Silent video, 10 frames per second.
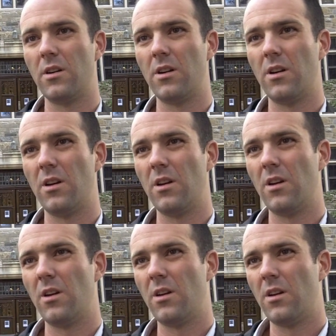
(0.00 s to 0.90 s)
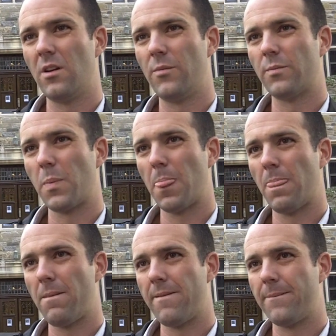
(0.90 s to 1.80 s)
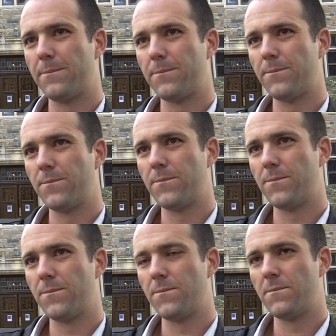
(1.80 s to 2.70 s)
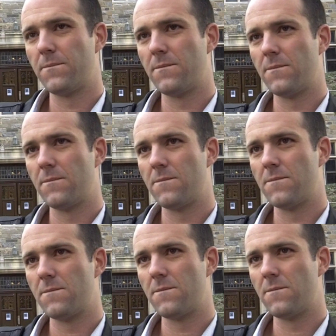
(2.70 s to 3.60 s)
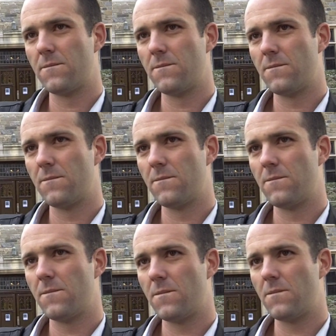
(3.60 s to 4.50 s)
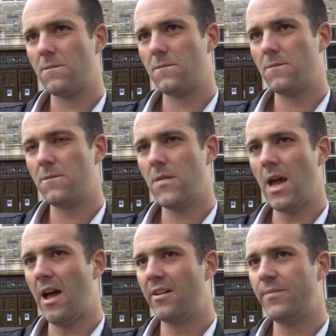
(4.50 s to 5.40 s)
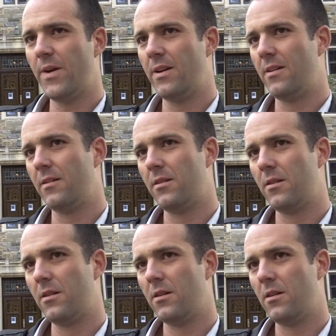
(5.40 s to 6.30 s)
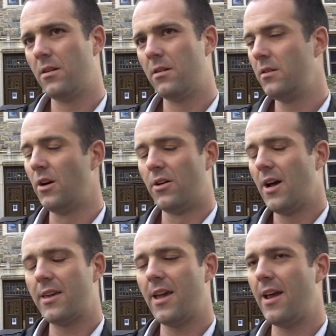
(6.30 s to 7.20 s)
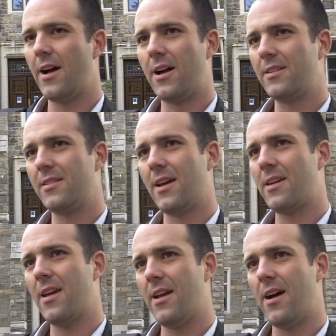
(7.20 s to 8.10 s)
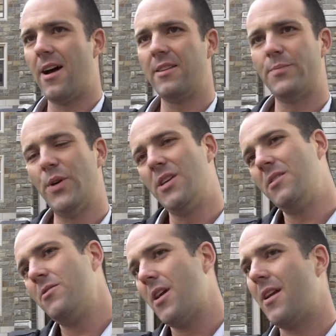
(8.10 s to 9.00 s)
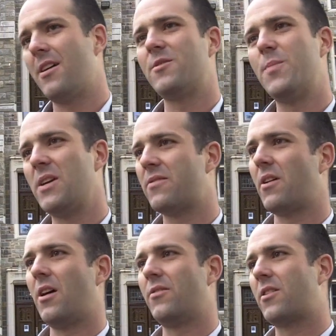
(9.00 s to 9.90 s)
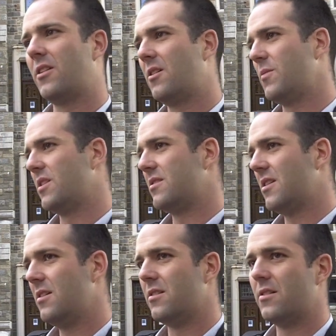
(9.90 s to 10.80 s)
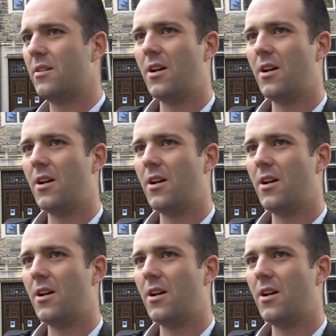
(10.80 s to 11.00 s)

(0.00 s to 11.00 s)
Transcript: someone who lives in southern in southern province of, of Colombia yeah, I've been. No, I cannot. I cannot. But you cannot speak for all of Colombians either.